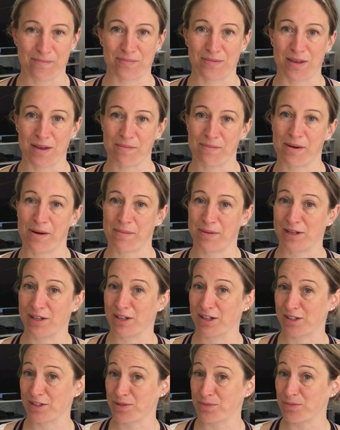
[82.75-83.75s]
It might be you
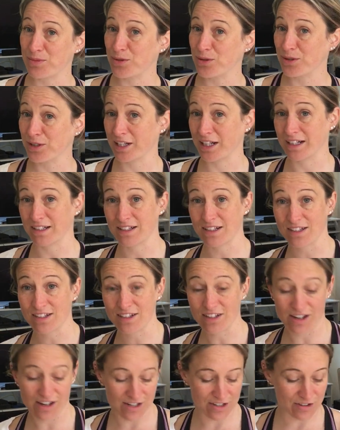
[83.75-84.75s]
like to walk, you like to
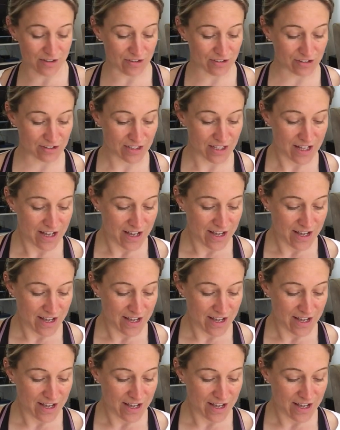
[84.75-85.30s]
cycle,